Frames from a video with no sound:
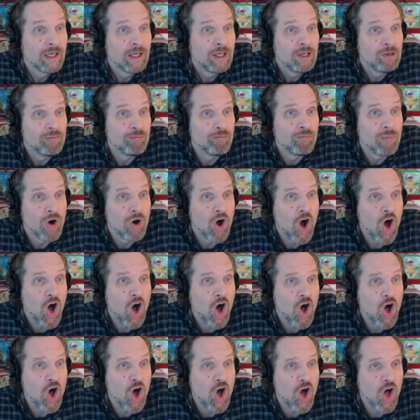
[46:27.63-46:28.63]

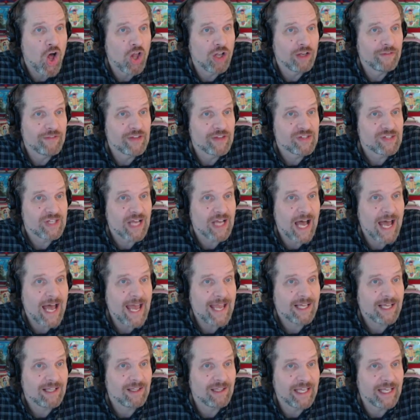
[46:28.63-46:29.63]
Maul of the
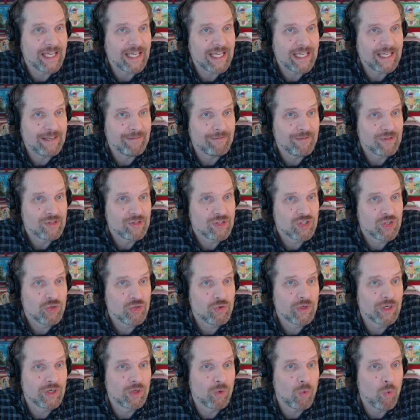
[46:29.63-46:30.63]
Skyclaves,
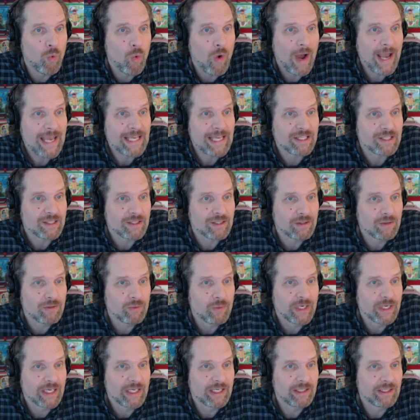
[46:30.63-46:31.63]
2 and a white.
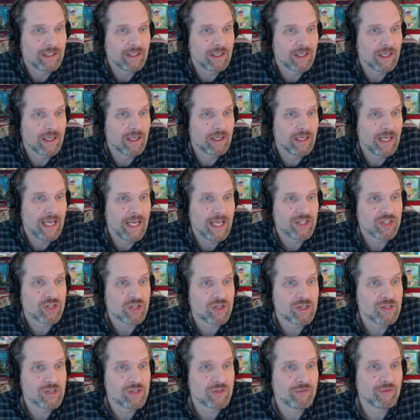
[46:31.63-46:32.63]
When it
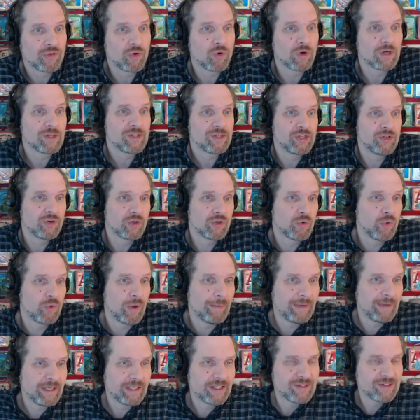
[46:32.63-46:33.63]
enters, of course, you
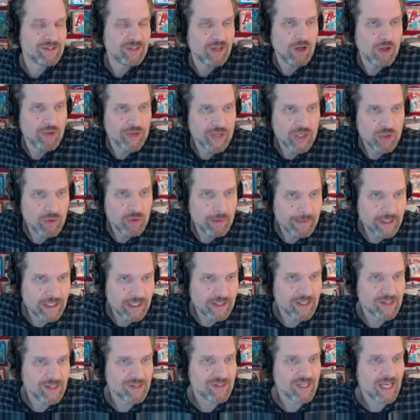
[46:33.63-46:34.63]
equip it because all the equipment
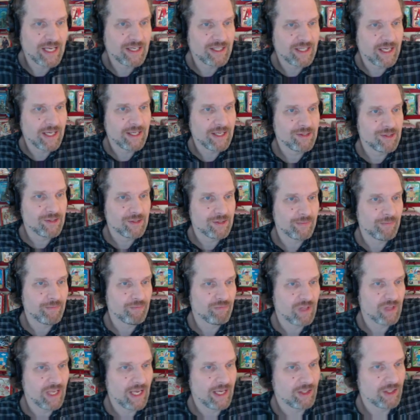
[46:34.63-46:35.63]
in the set does.
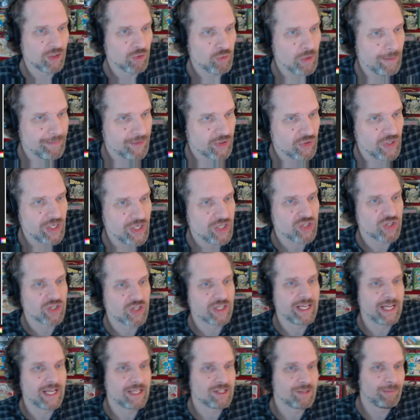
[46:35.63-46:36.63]
And equipped creature
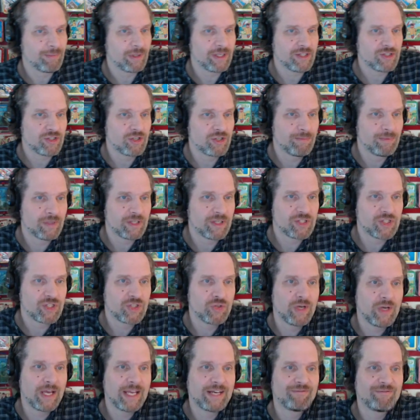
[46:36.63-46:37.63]
gets
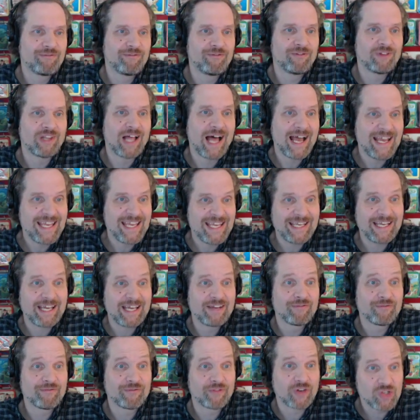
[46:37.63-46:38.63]
+2/+2 and flying
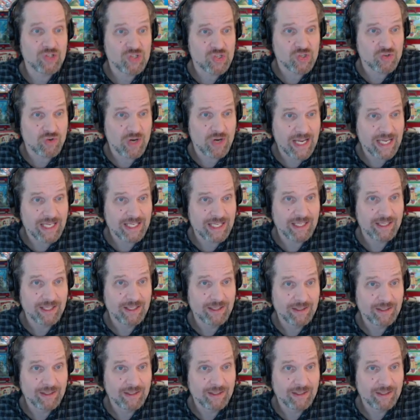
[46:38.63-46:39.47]
and first strike.